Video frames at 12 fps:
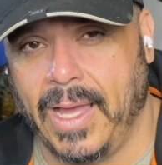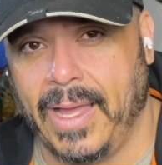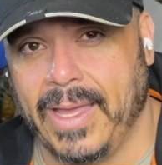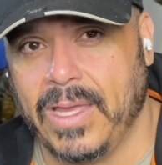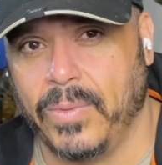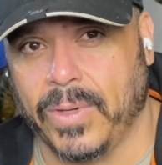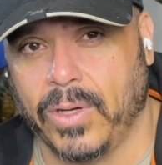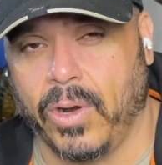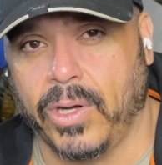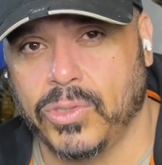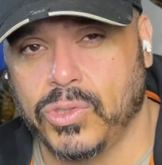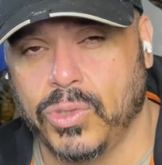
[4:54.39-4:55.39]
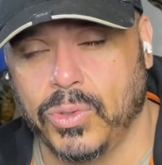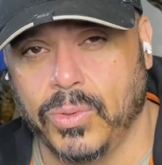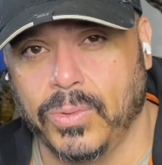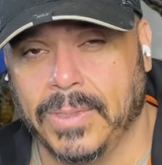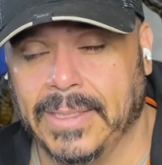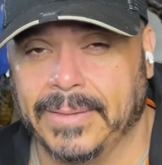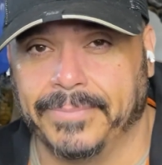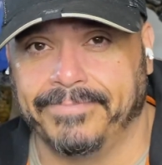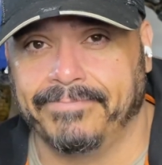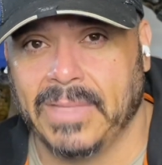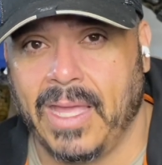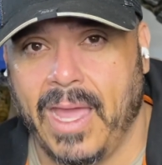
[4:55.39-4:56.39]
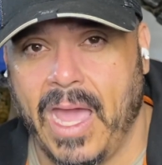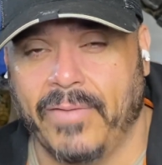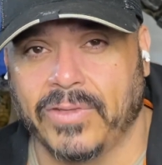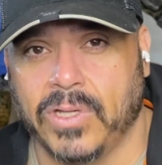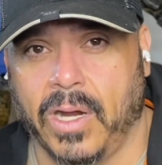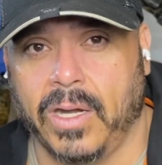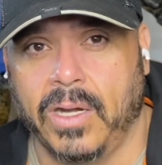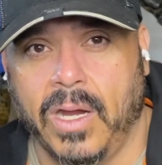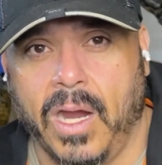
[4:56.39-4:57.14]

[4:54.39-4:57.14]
in regards to Avatar.